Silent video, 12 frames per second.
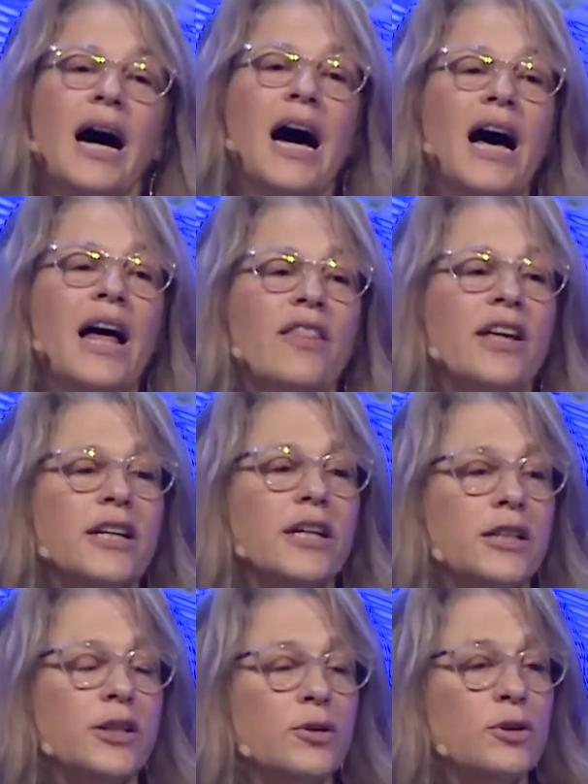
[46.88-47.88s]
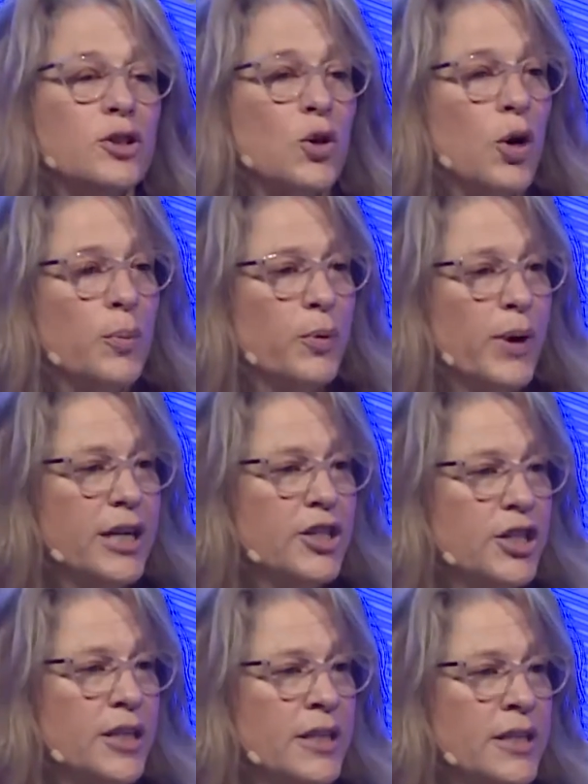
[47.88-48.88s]
that includes
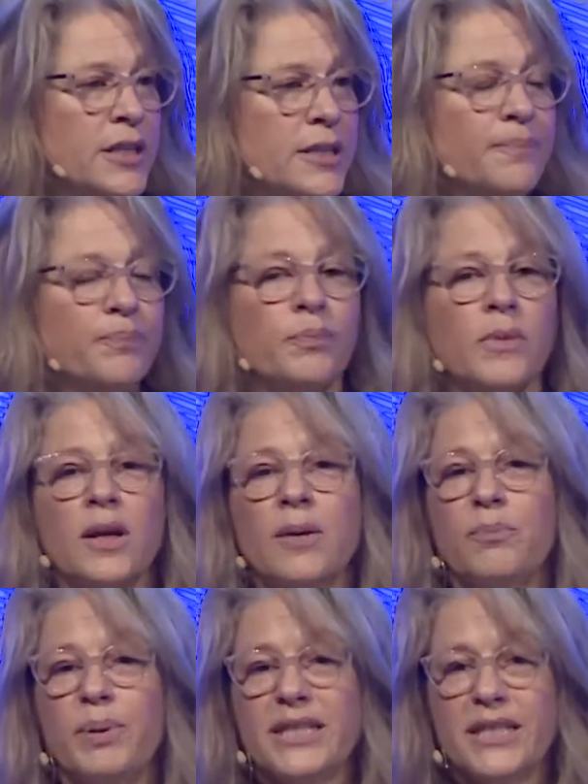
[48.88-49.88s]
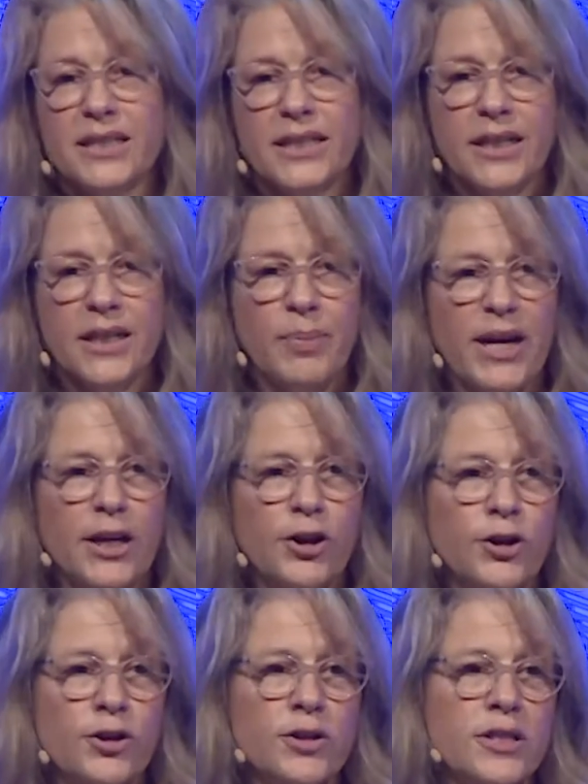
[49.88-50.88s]
corporations, business
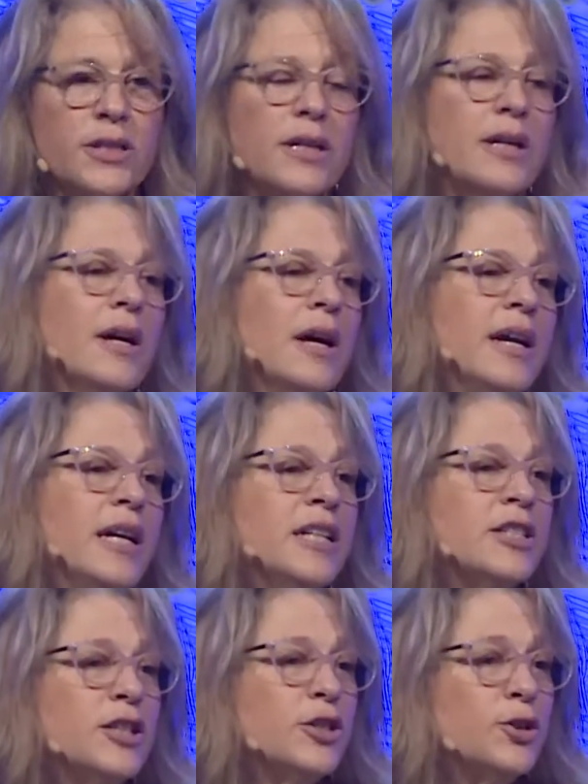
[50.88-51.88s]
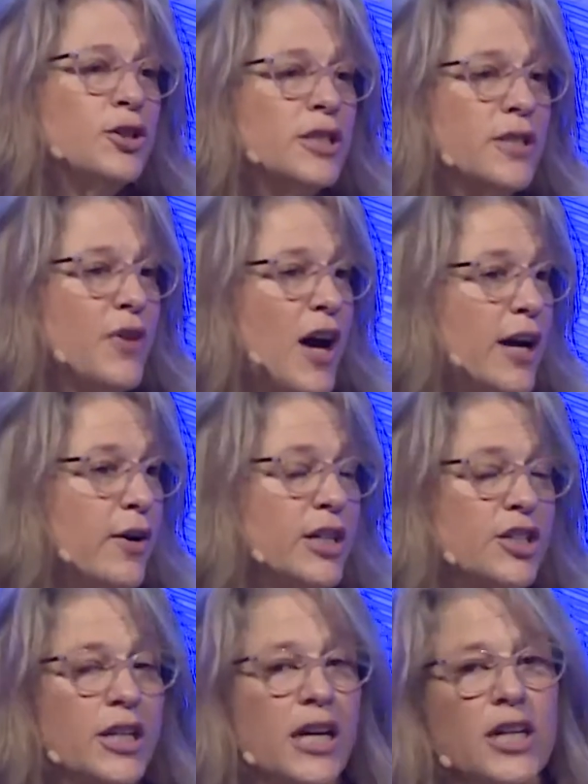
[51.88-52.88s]
incubators, institutions of higher
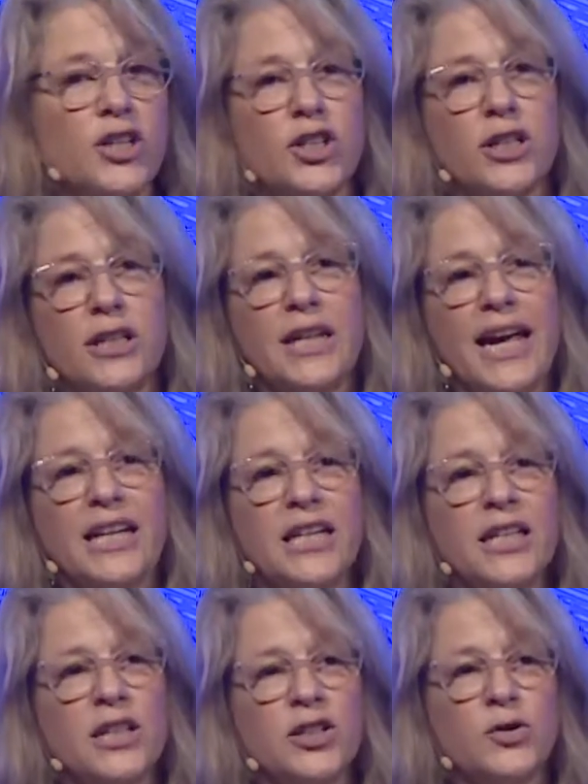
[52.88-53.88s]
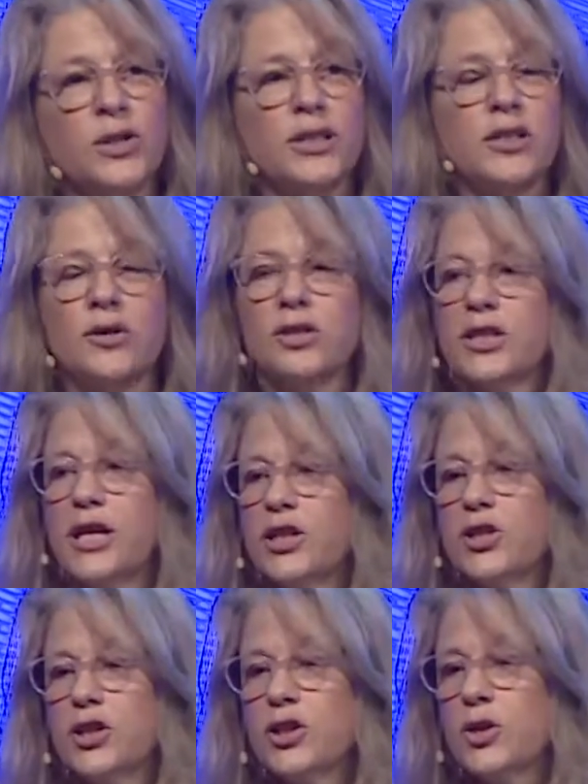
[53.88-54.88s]
education, and industry
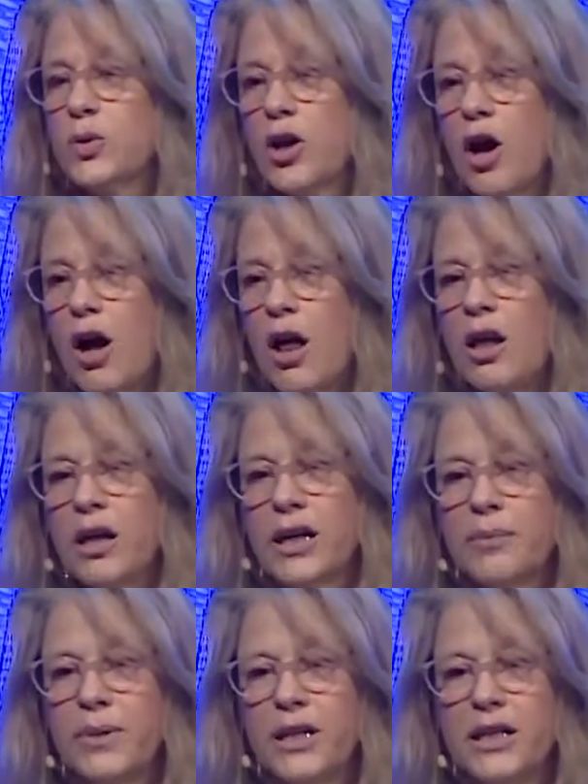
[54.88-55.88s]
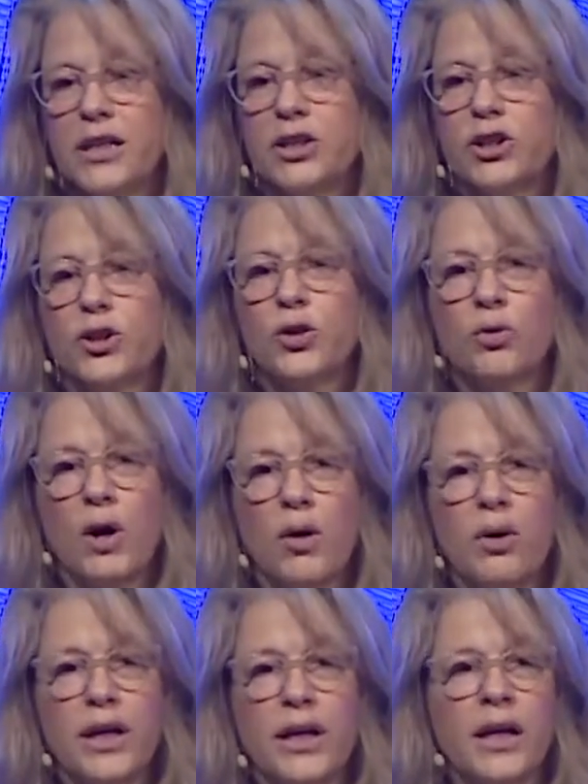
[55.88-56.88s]
associations who are all committed to
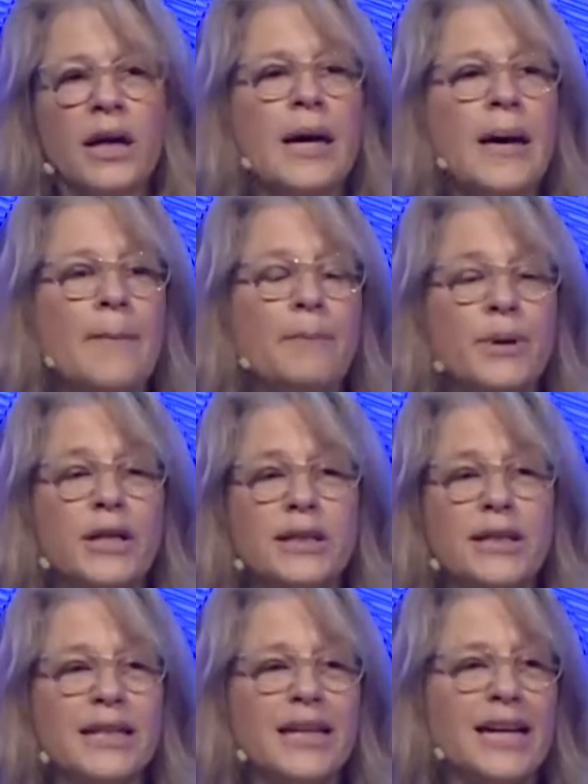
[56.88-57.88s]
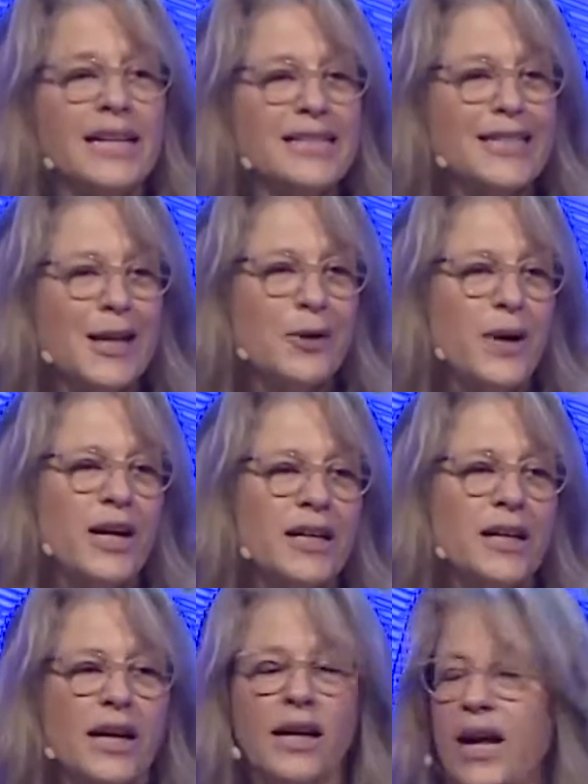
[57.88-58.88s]
growing, building,
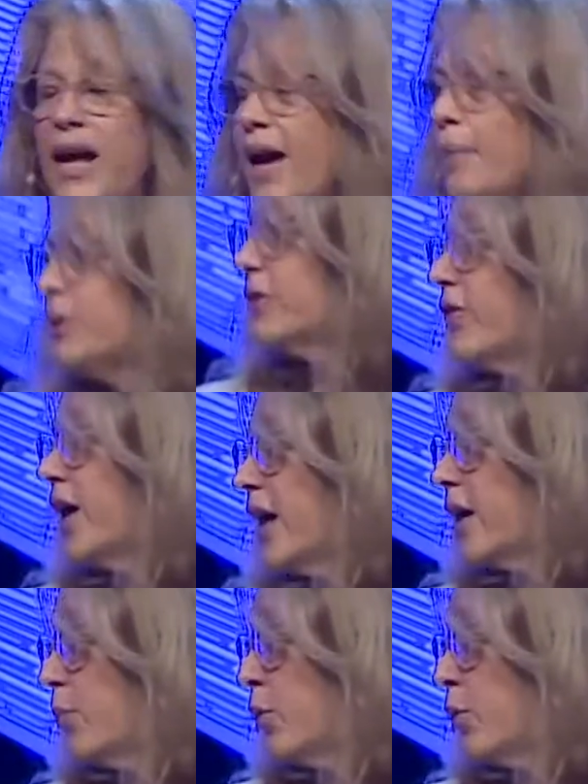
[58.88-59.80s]
accelerating, and amplifying